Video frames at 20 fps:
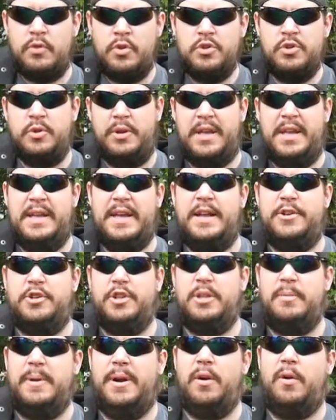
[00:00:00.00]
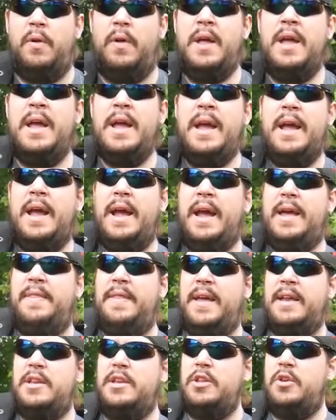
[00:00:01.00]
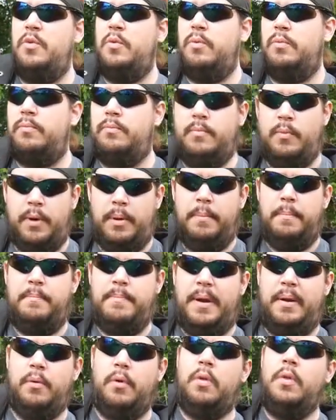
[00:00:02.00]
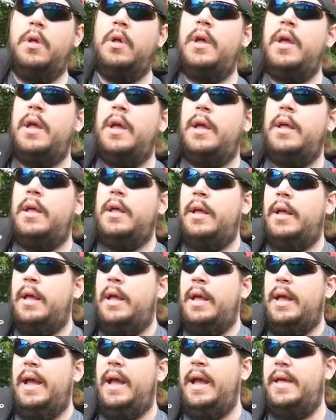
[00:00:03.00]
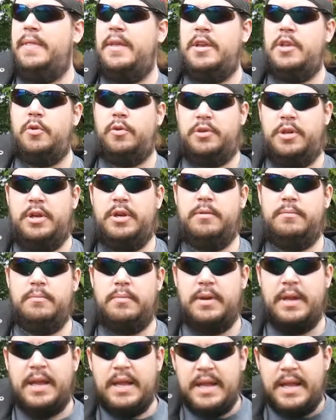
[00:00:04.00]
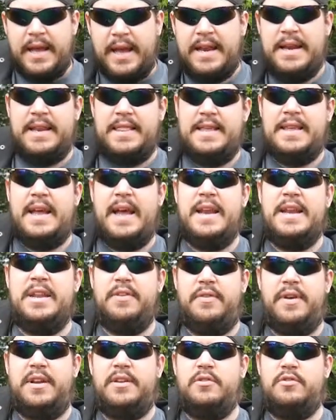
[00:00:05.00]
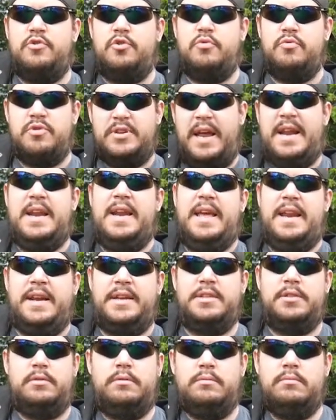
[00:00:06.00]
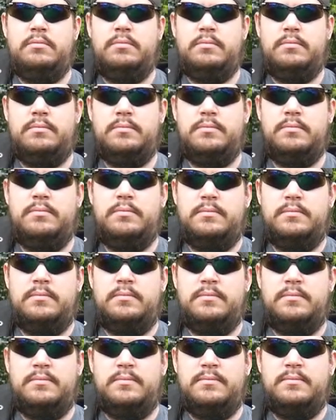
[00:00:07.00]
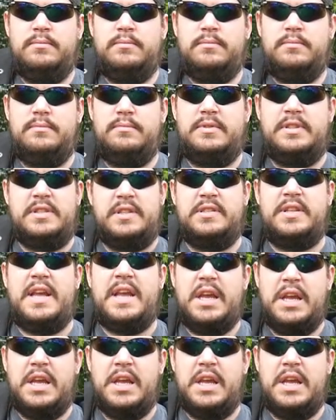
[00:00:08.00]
so it can catch on the barrel. And then you... well, barrel. And then you'll hit the end of it to detonate it. This is a